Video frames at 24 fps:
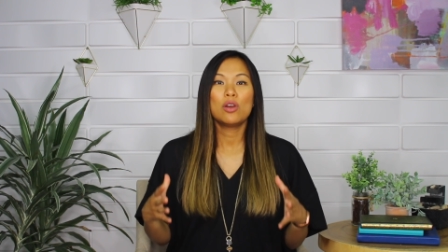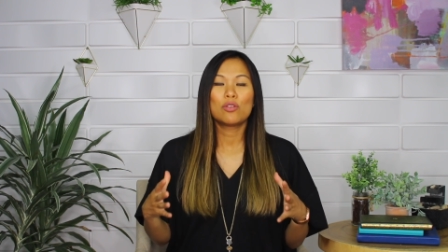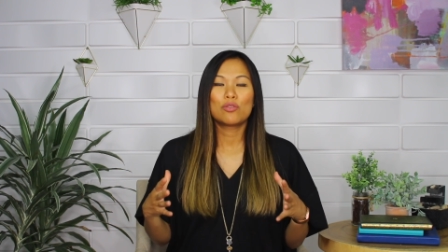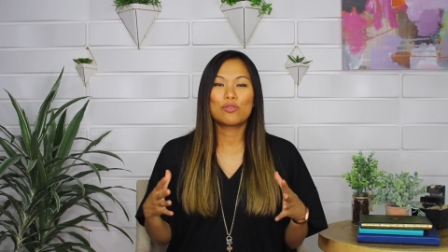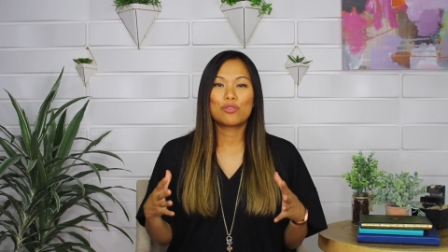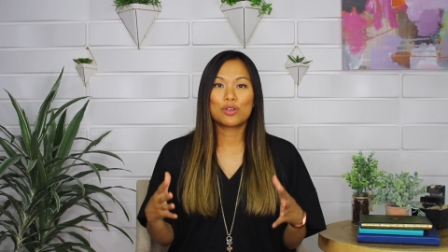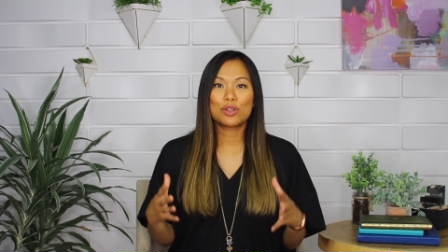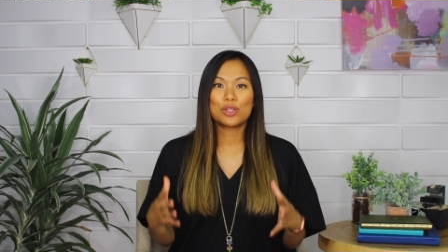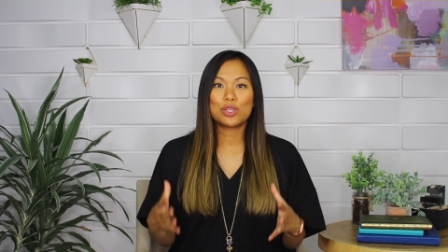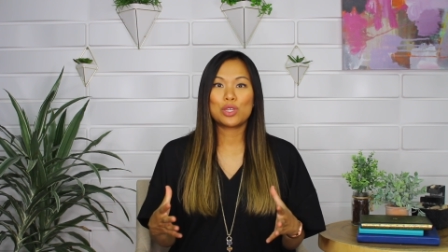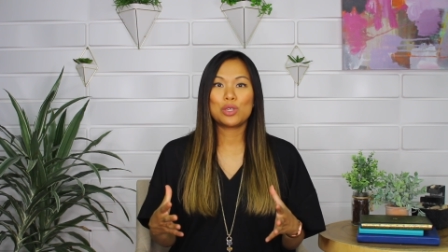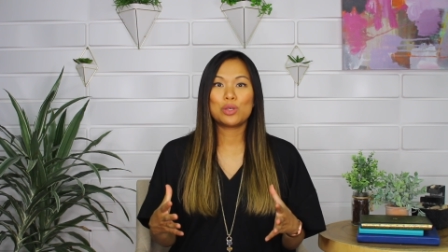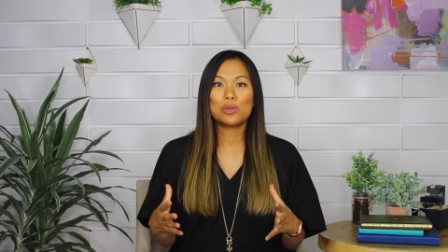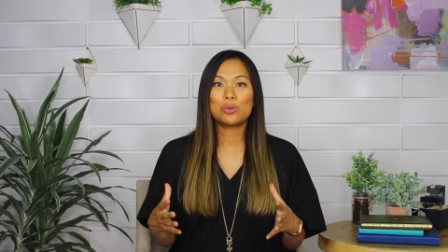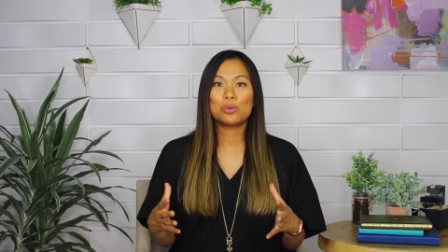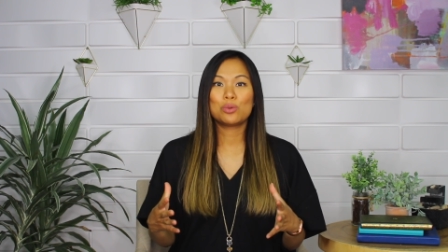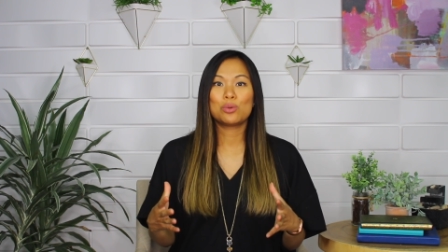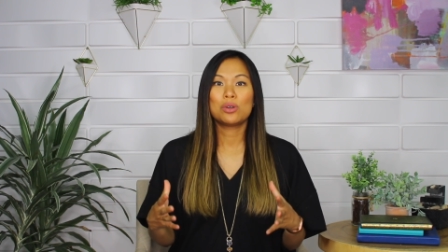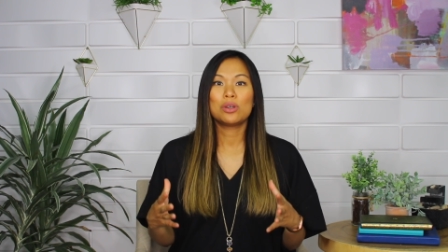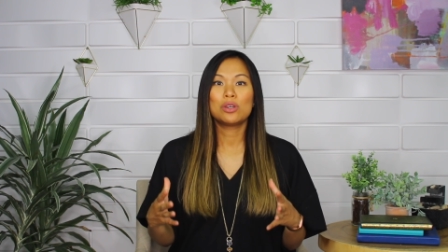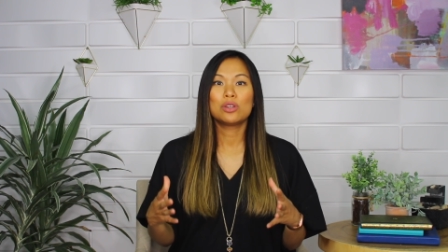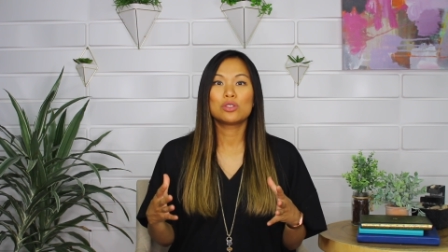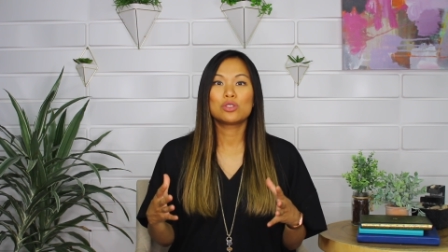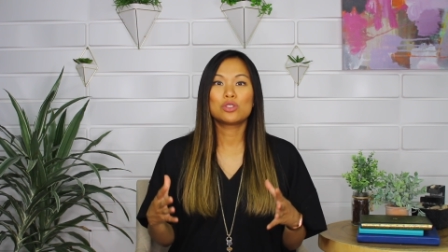for
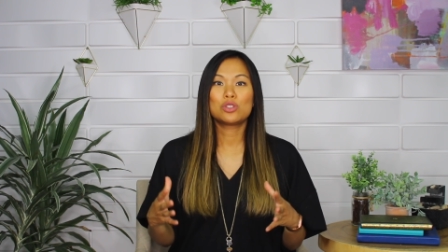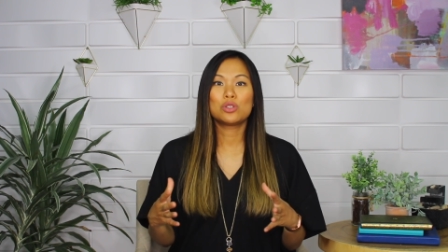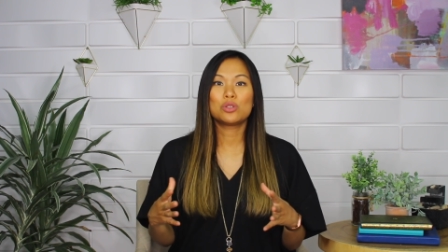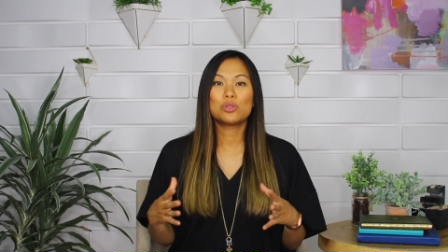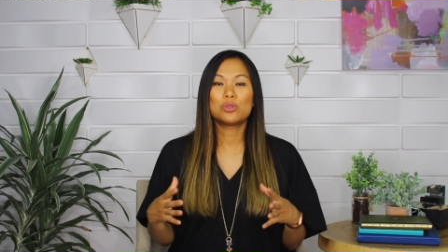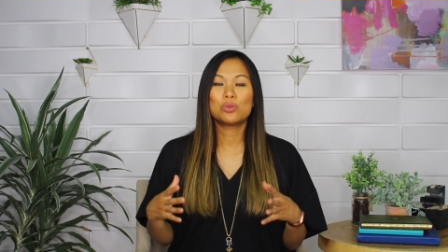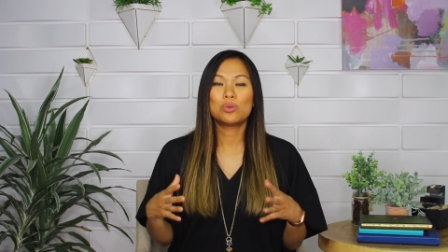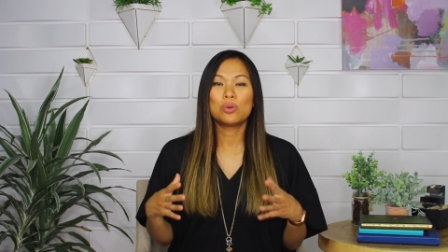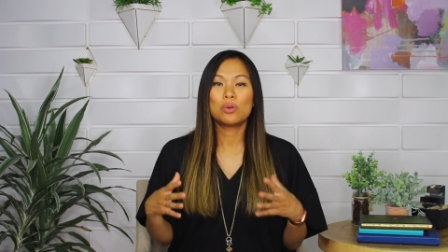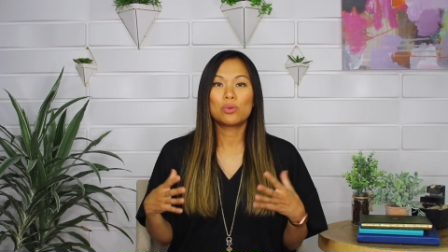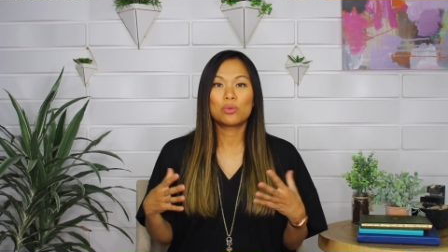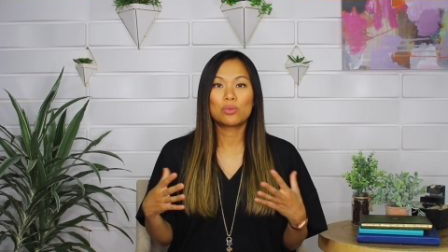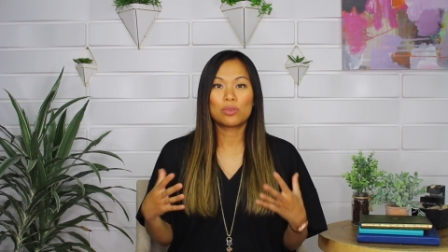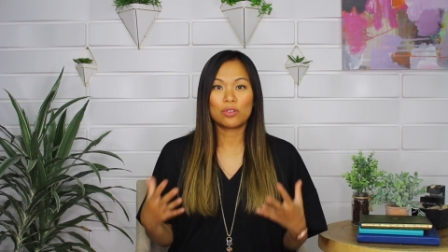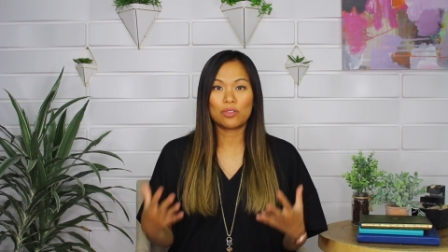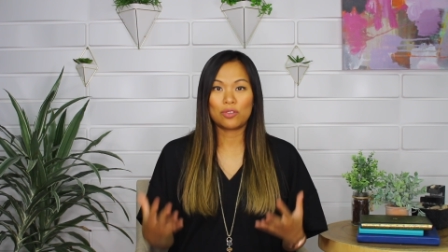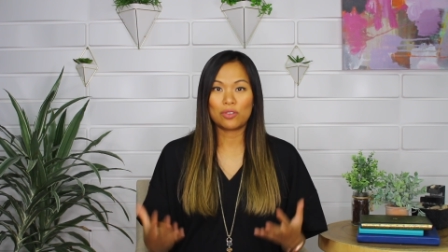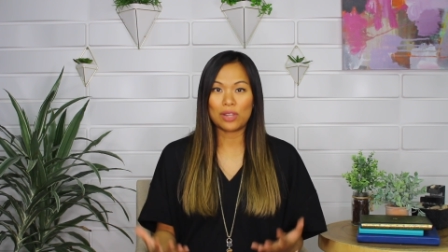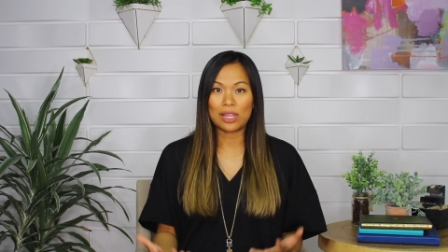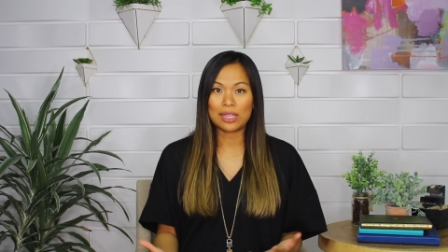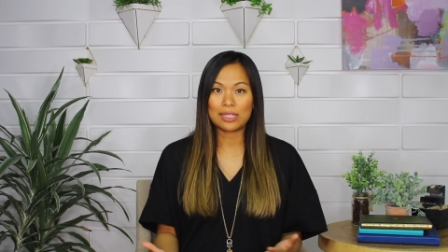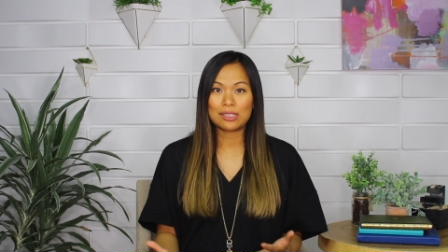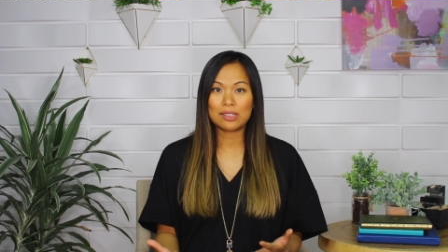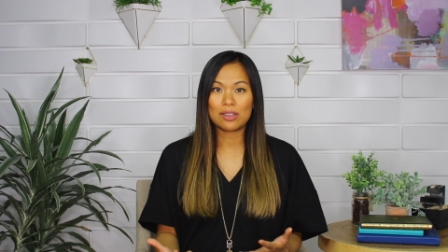you to
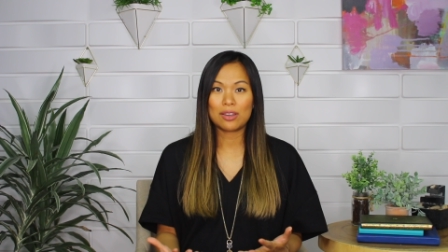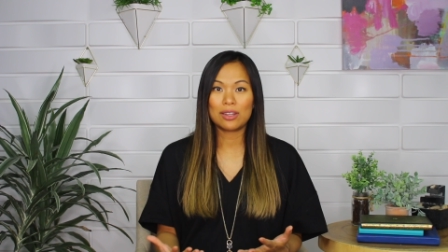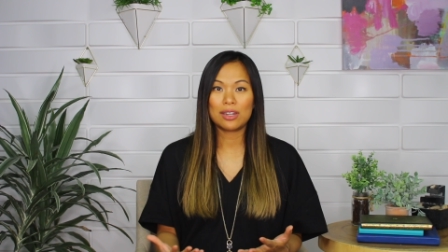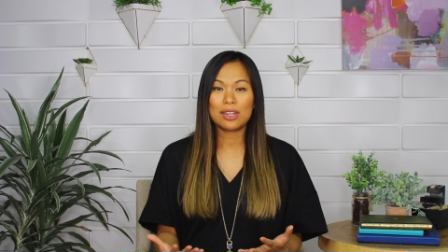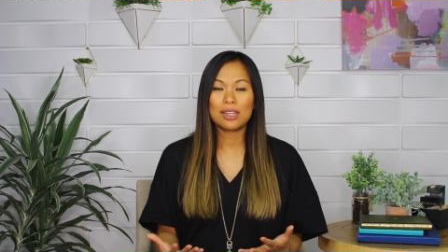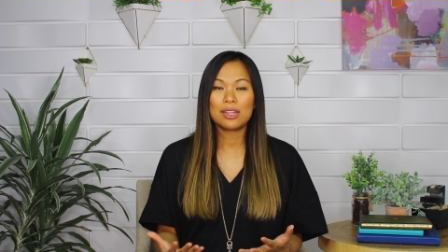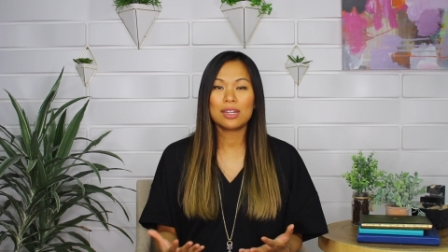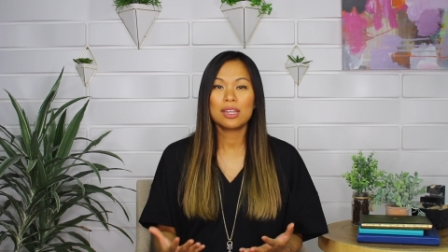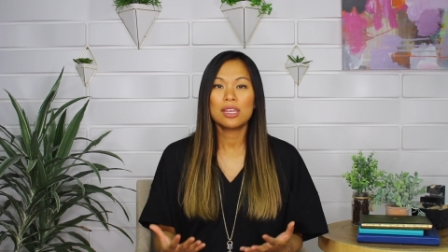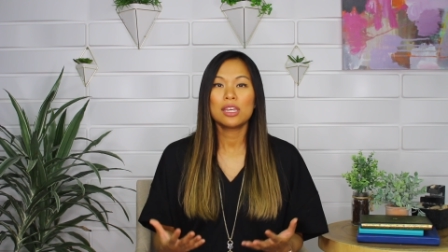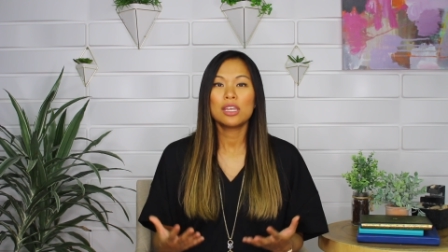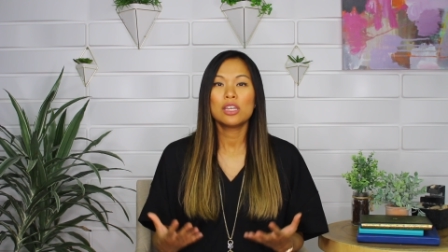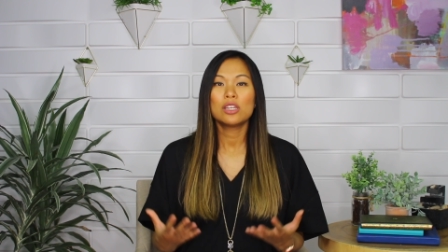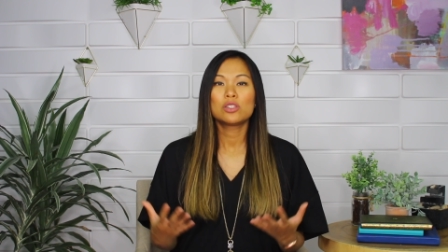reflect on it,